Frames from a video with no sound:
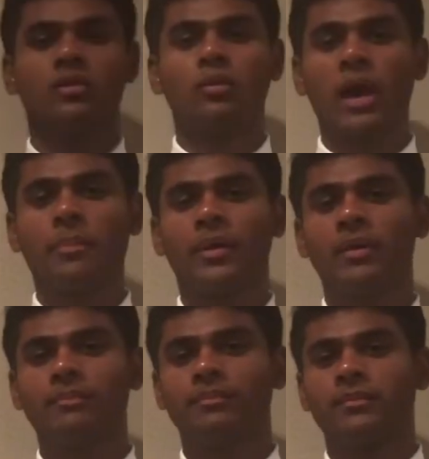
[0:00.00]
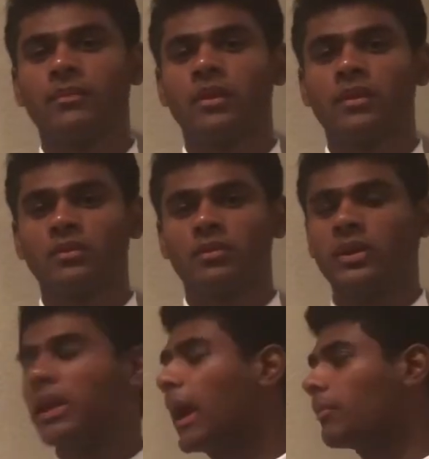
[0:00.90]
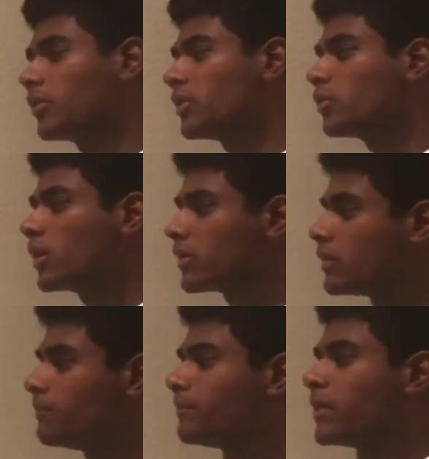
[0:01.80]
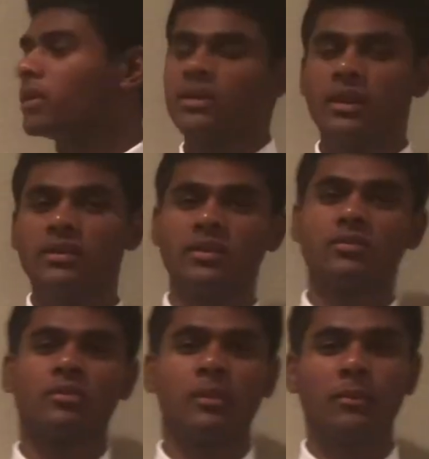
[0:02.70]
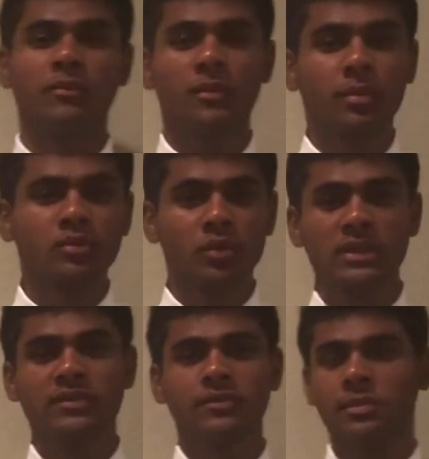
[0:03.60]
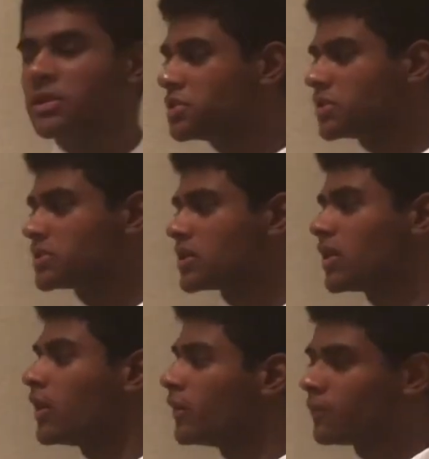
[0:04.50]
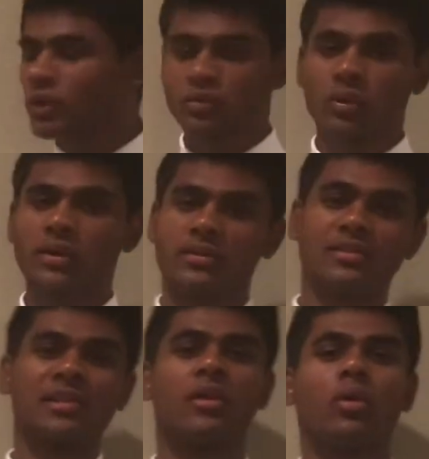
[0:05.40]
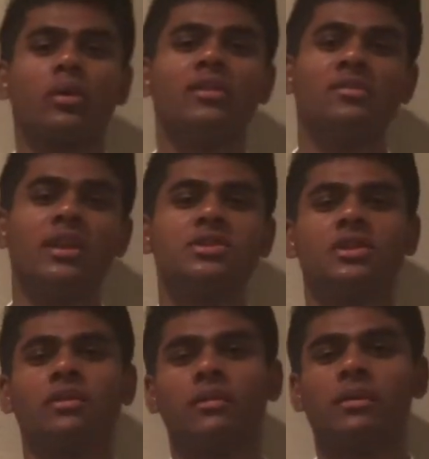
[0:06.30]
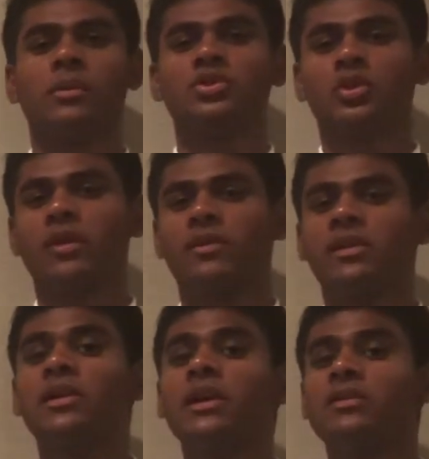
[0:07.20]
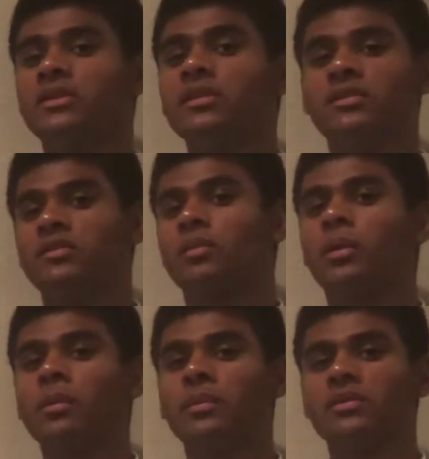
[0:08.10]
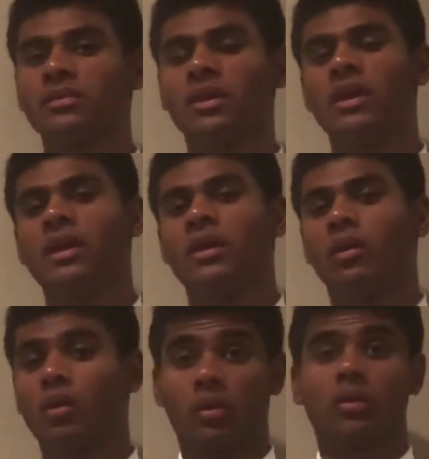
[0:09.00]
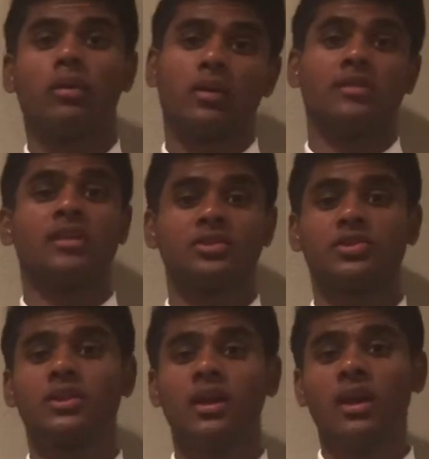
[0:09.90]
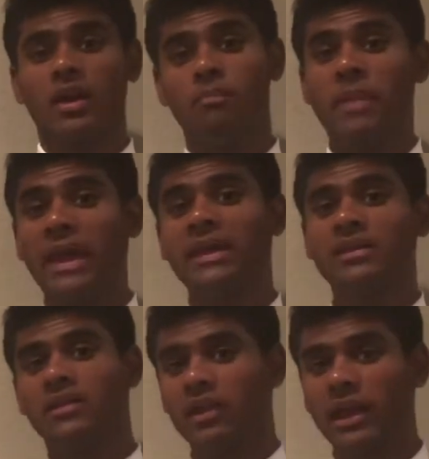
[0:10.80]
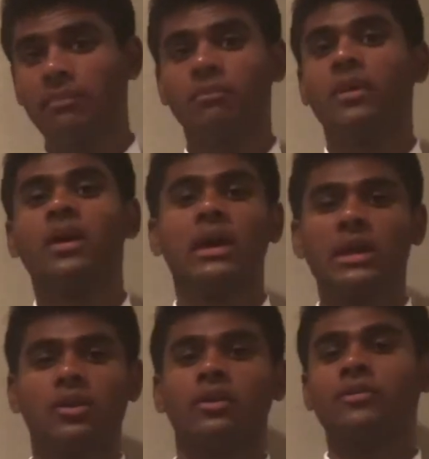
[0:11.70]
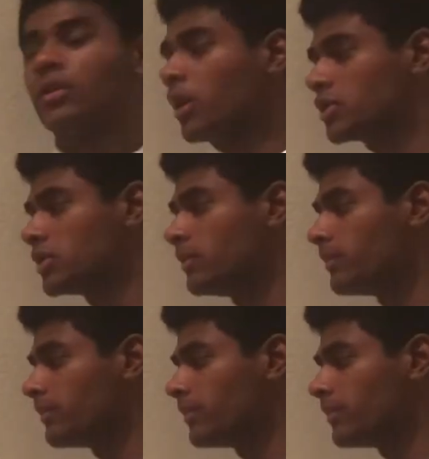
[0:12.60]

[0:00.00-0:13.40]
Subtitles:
so to wrap up, to recap really quickly, key things to remember for persuasive speeches. First one is clear organization. Make sure you have a clear thesis or purpose, or essentially a main claim in your introduction.